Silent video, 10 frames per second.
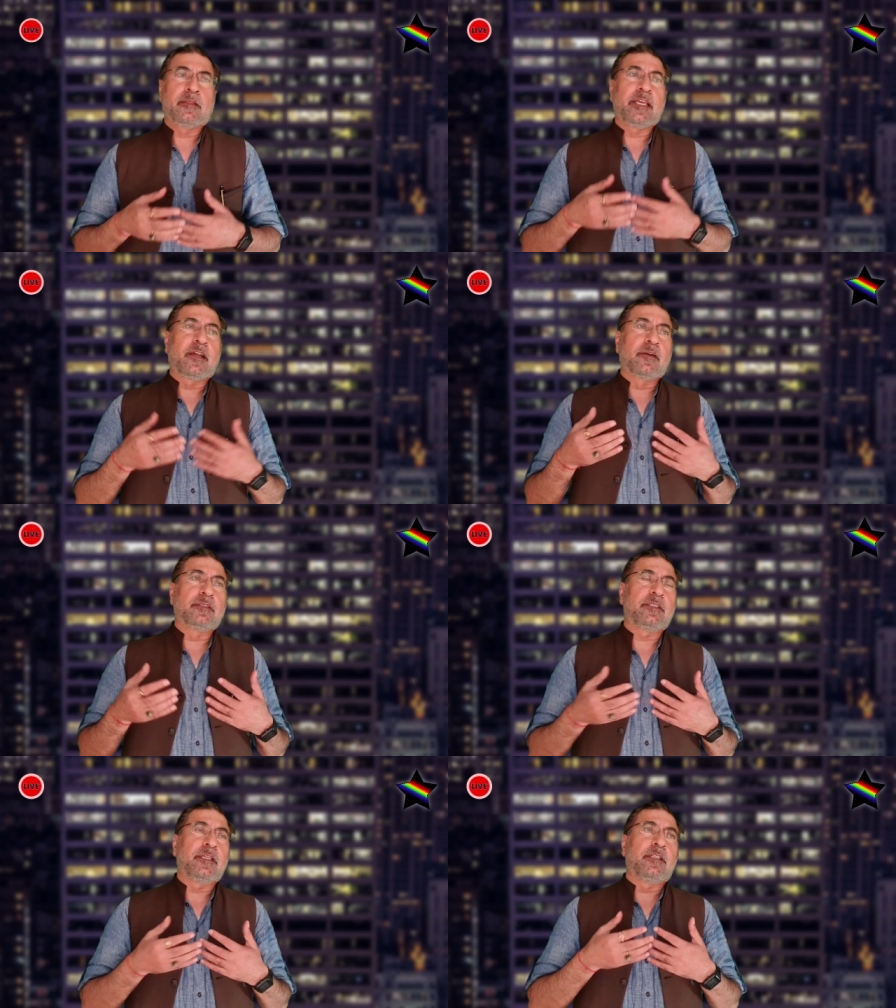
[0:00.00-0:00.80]

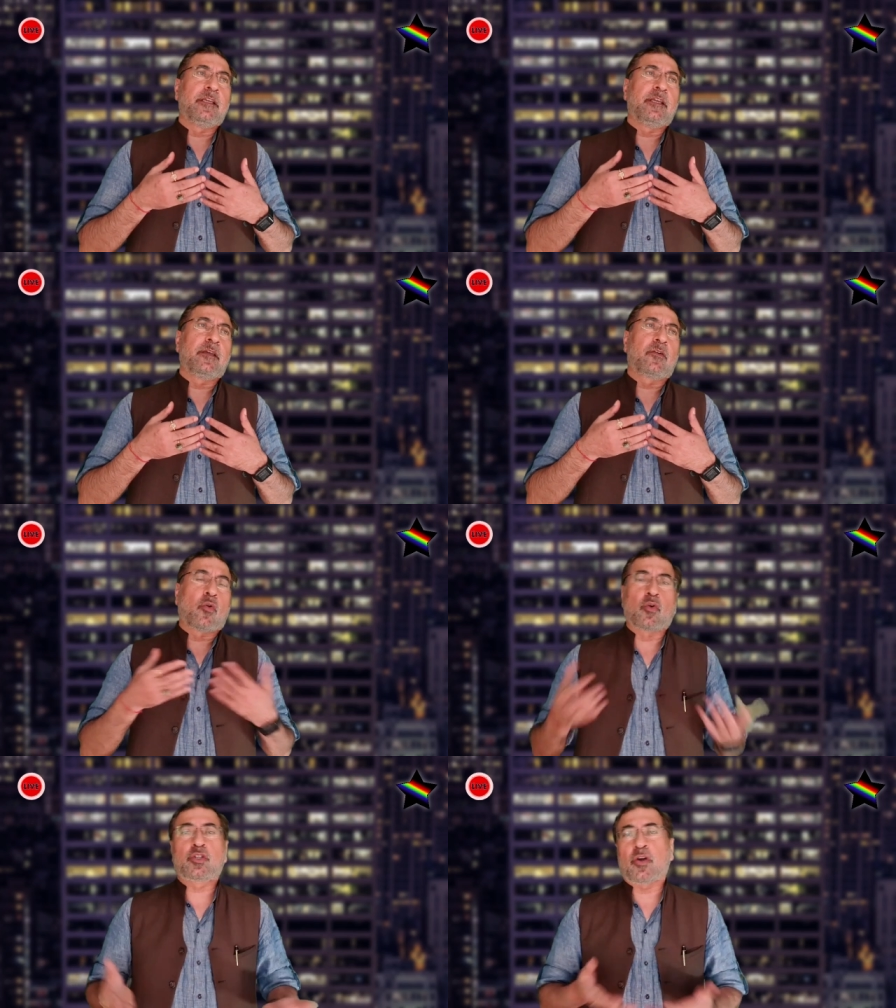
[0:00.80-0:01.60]
the
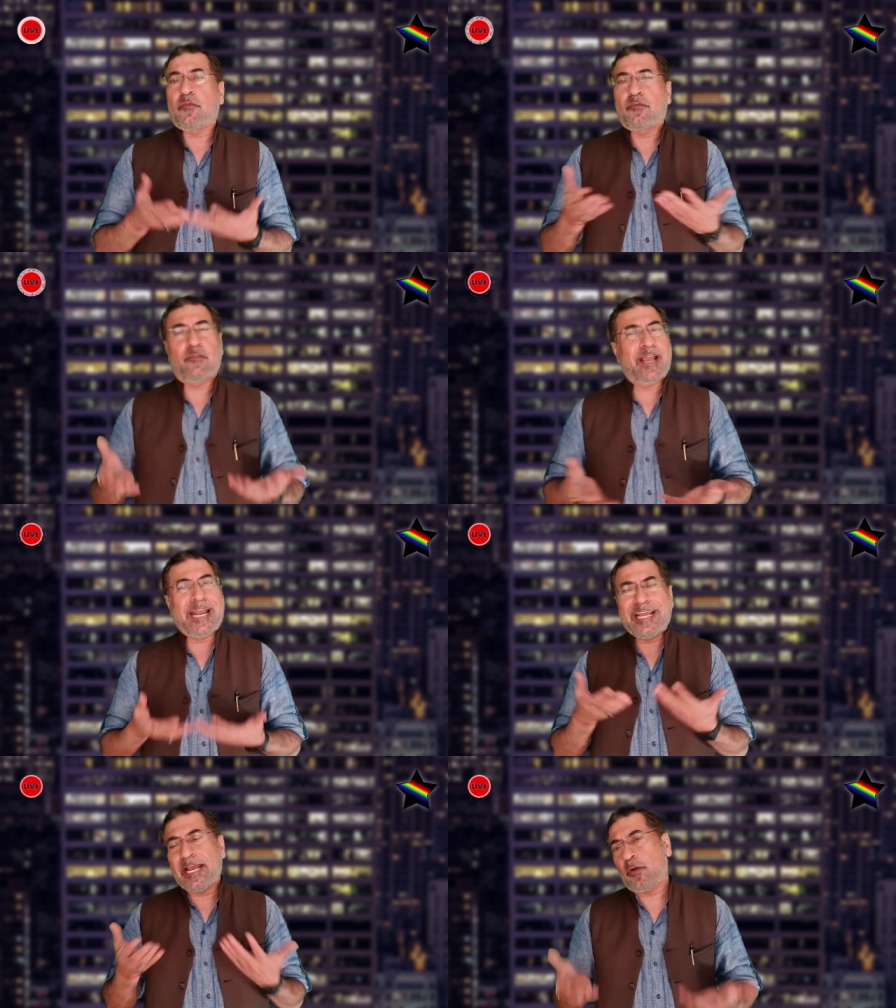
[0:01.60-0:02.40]
course of
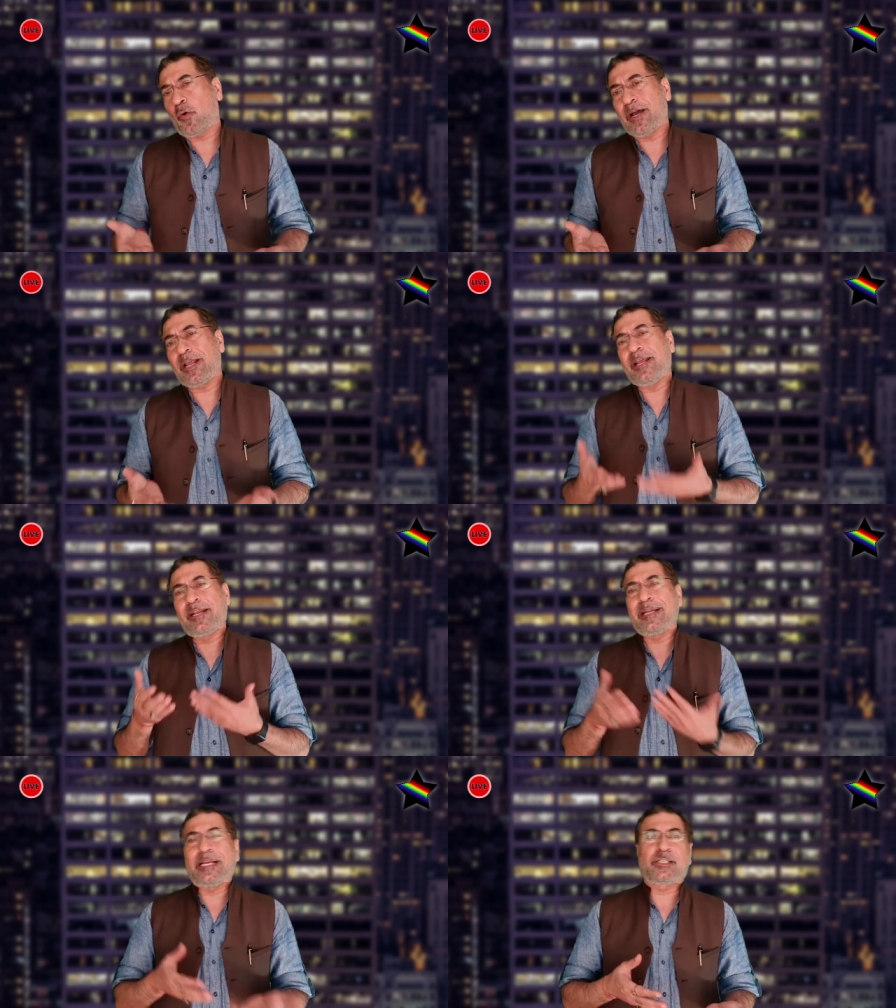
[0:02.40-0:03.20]
any inquiry
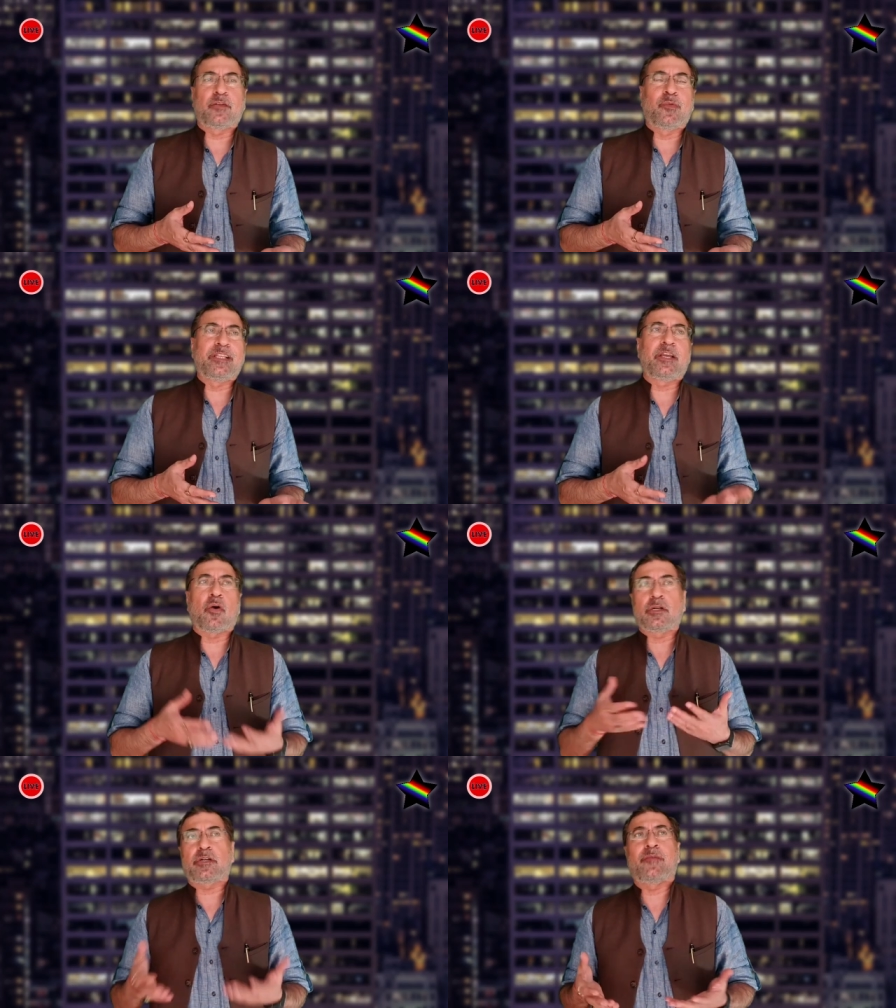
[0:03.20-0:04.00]
in connection with the
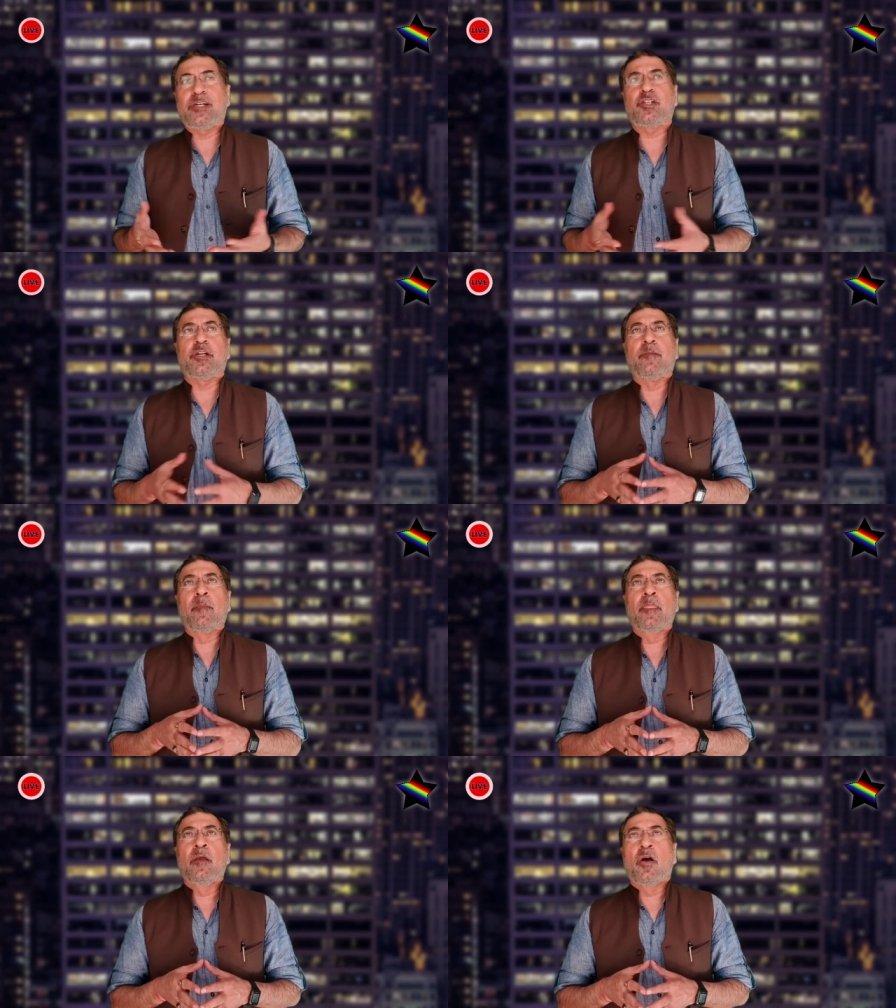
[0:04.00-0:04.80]
contravention